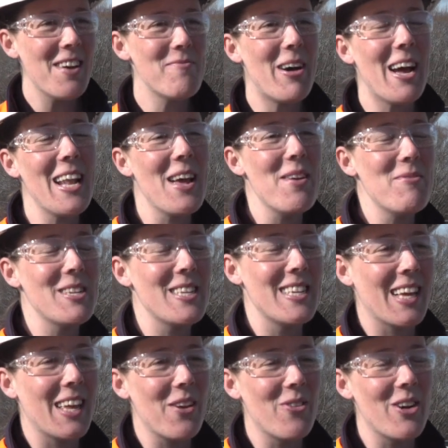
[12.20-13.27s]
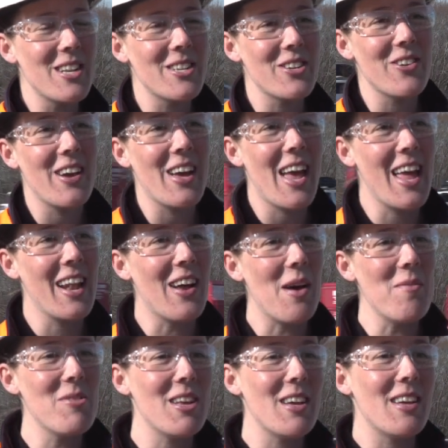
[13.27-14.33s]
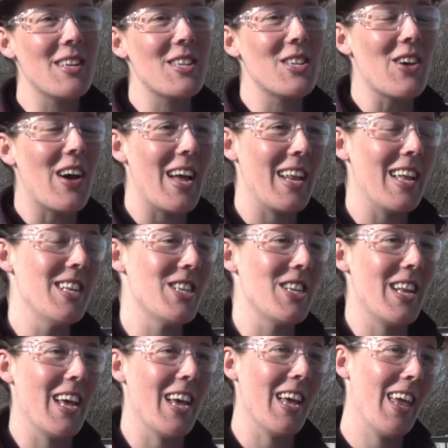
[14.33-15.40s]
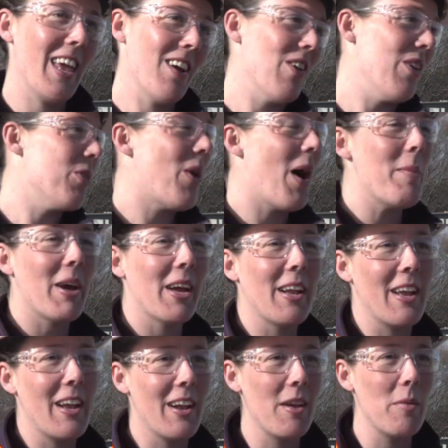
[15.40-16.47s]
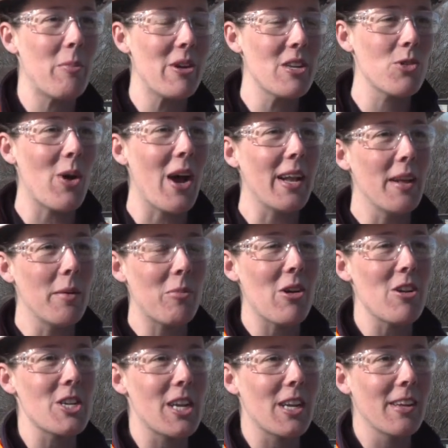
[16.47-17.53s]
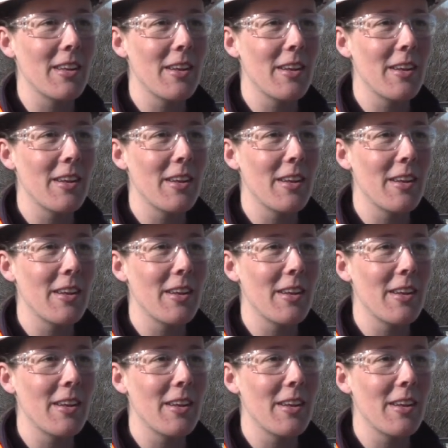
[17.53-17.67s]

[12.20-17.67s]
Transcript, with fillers: my name is Nickie Winter and I'm the site engineer here on the Waimakariri Bridge Widening Project.